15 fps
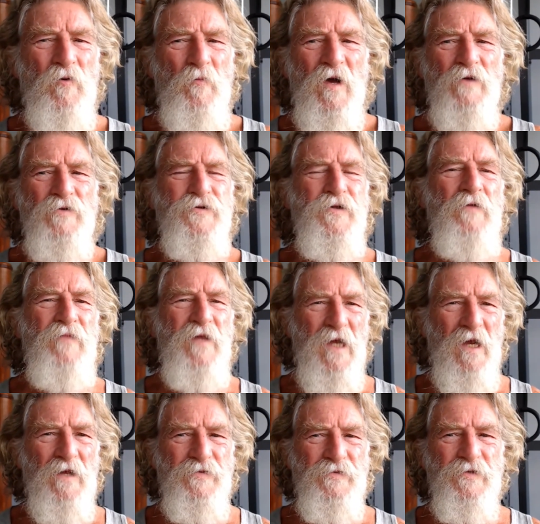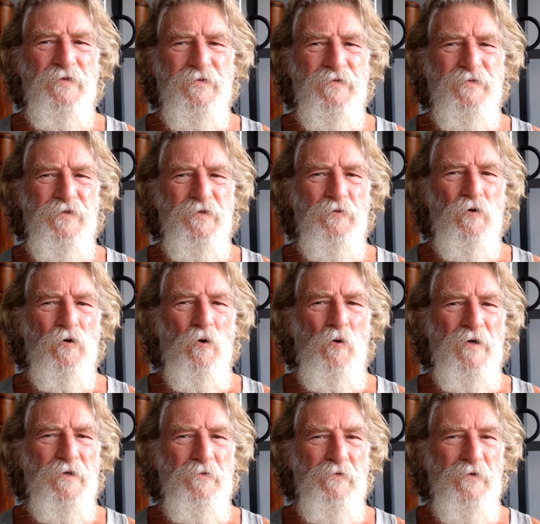most of the answers to your
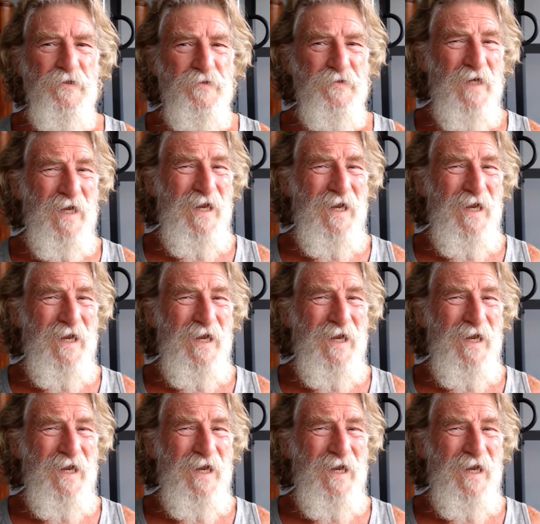queries